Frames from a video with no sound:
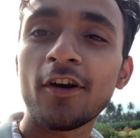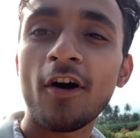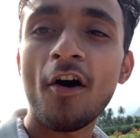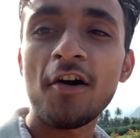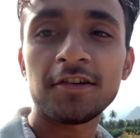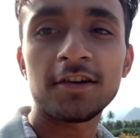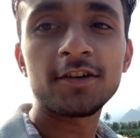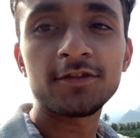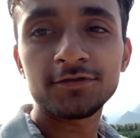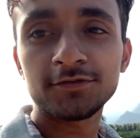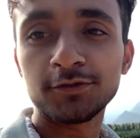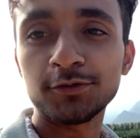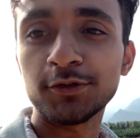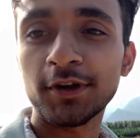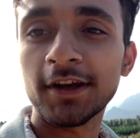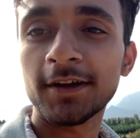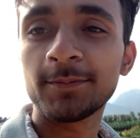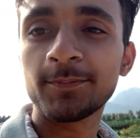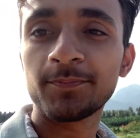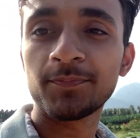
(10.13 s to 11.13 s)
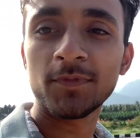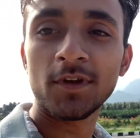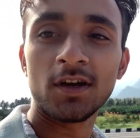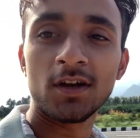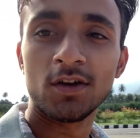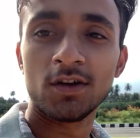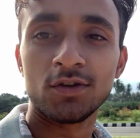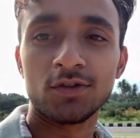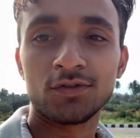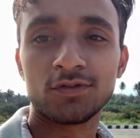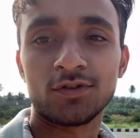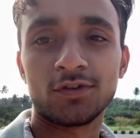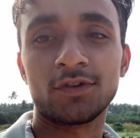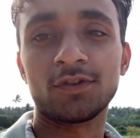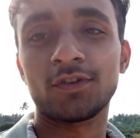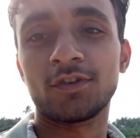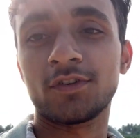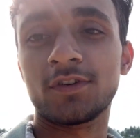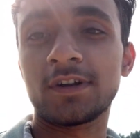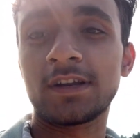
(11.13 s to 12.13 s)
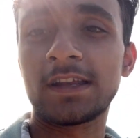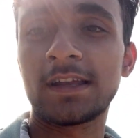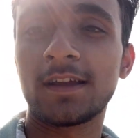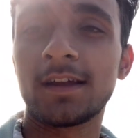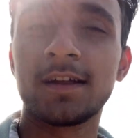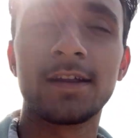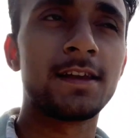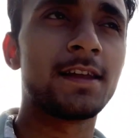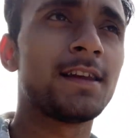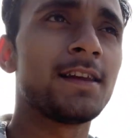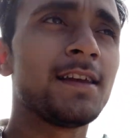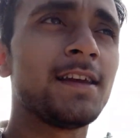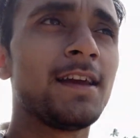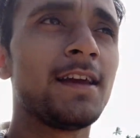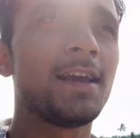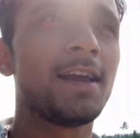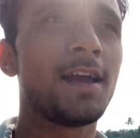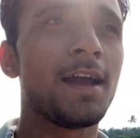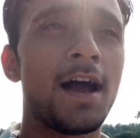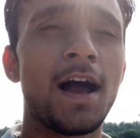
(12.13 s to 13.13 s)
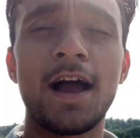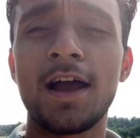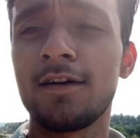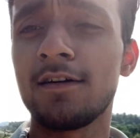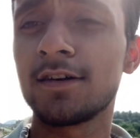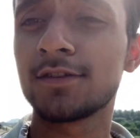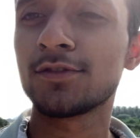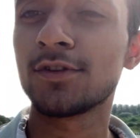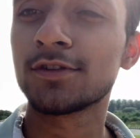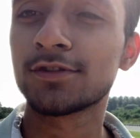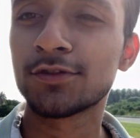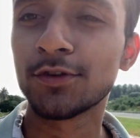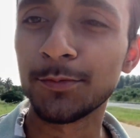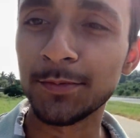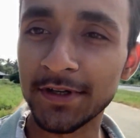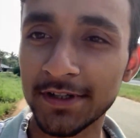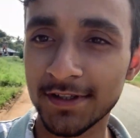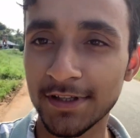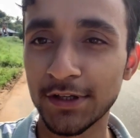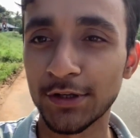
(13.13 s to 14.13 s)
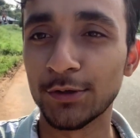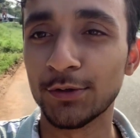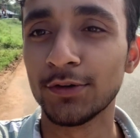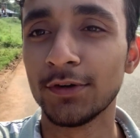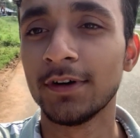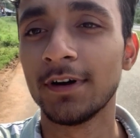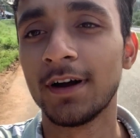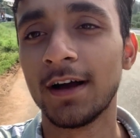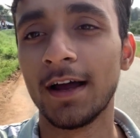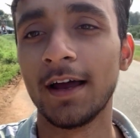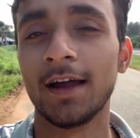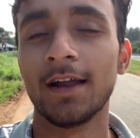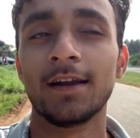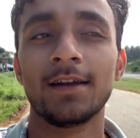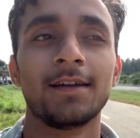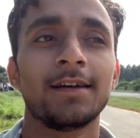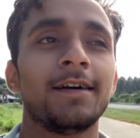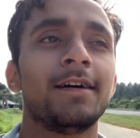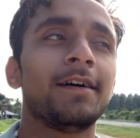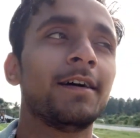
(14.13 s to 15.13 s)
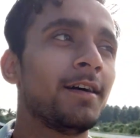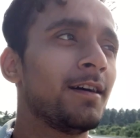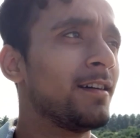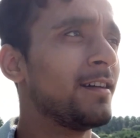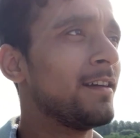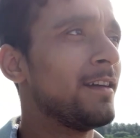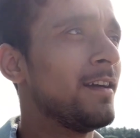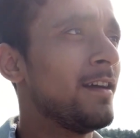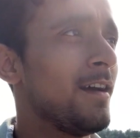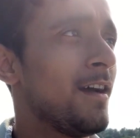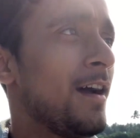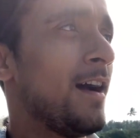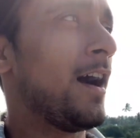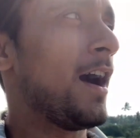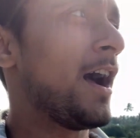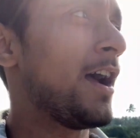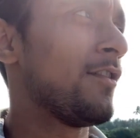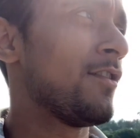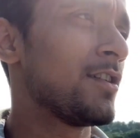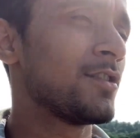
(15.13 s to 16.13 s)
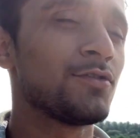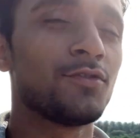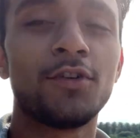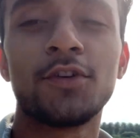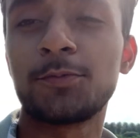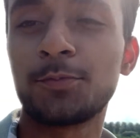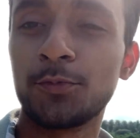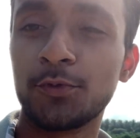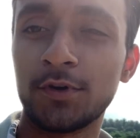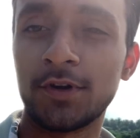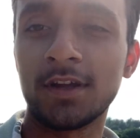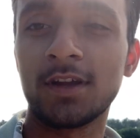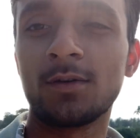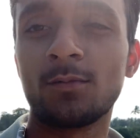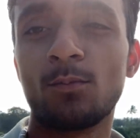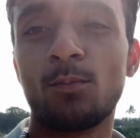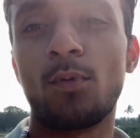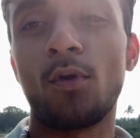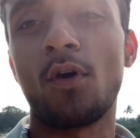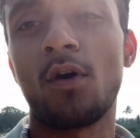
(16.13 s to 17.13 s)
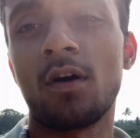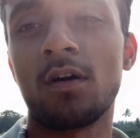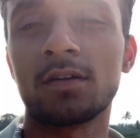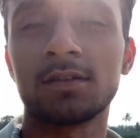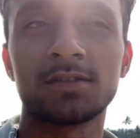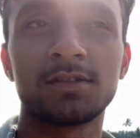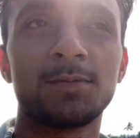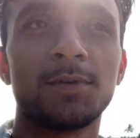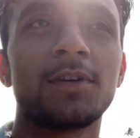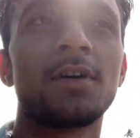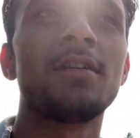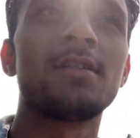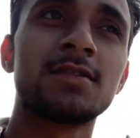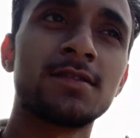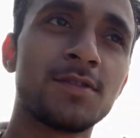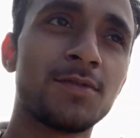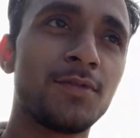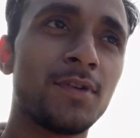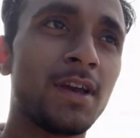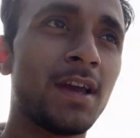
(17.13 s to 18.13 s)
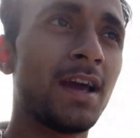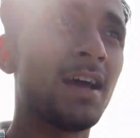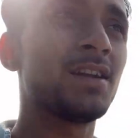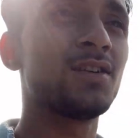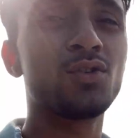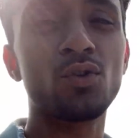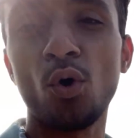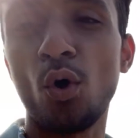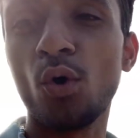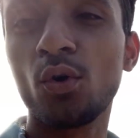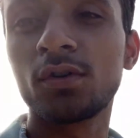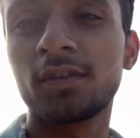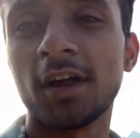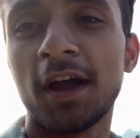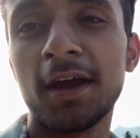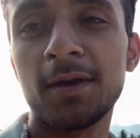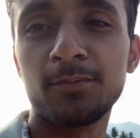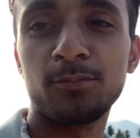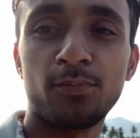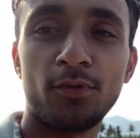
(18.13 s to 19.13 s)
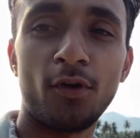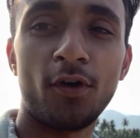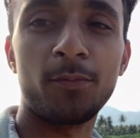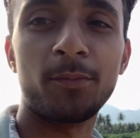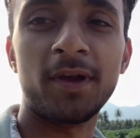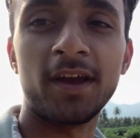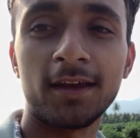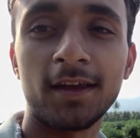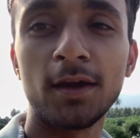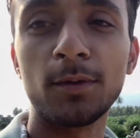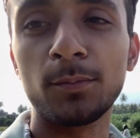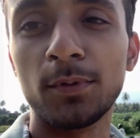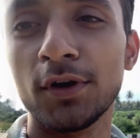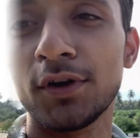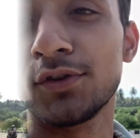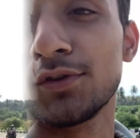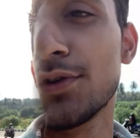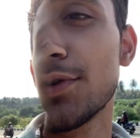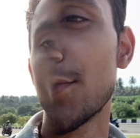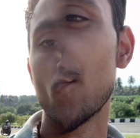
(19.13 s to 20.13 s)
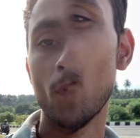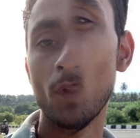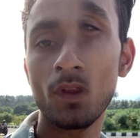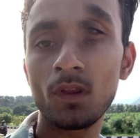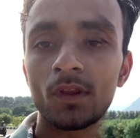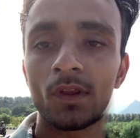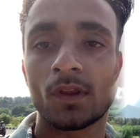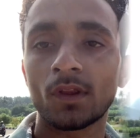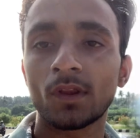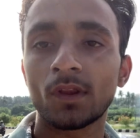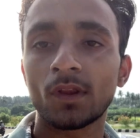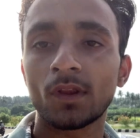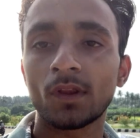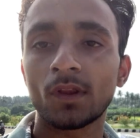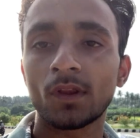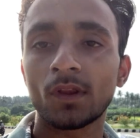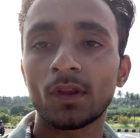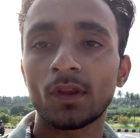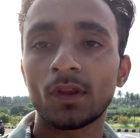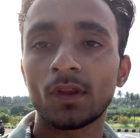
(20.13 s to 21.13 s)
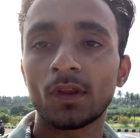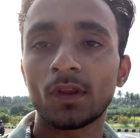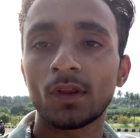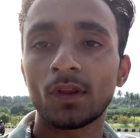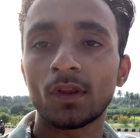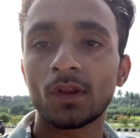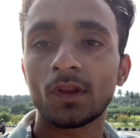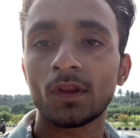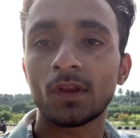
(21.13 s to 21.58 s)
caught up today. So really I was also missing you, and I was not putting vlogs because we had no time for making videos or things.